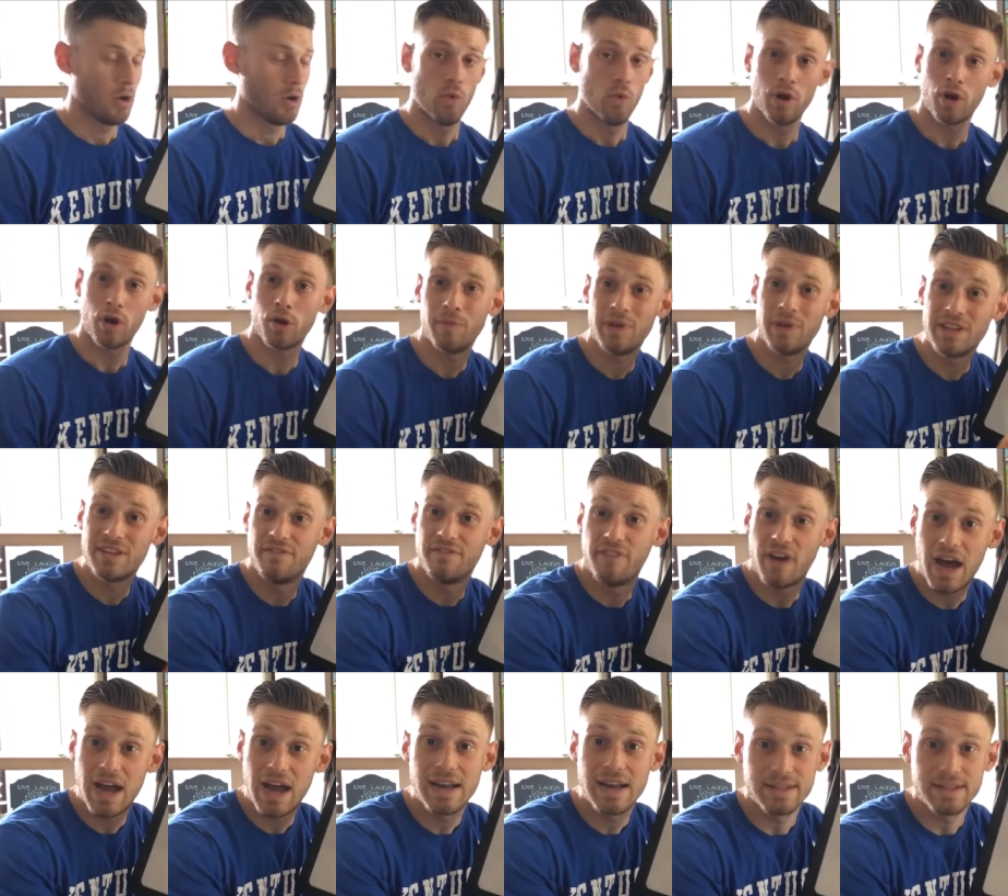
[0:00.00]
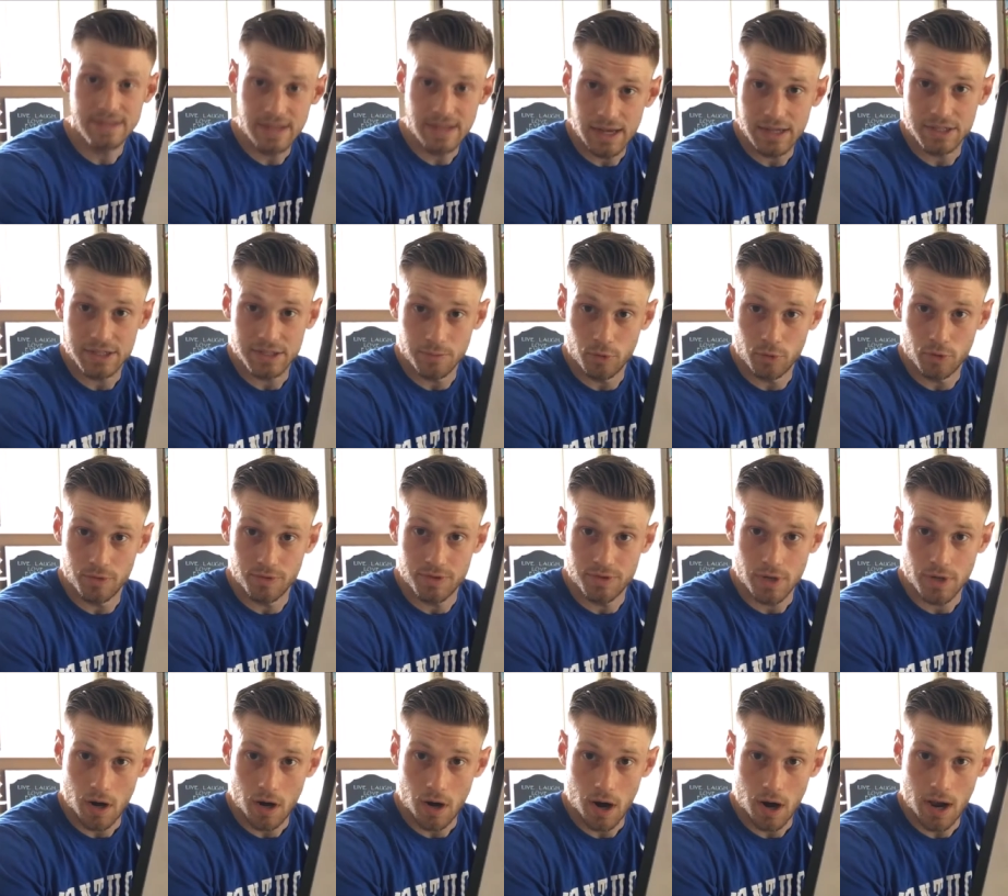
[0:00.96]
We're going to be dividing
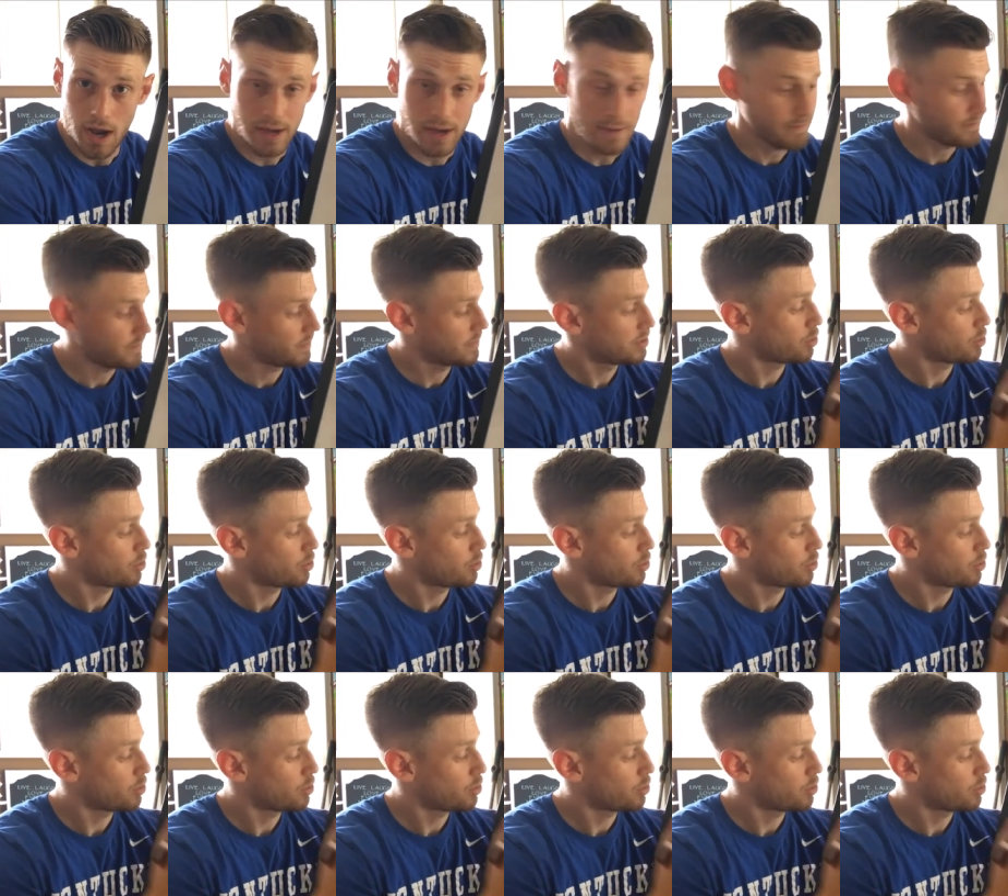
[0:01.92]
decimals, all right?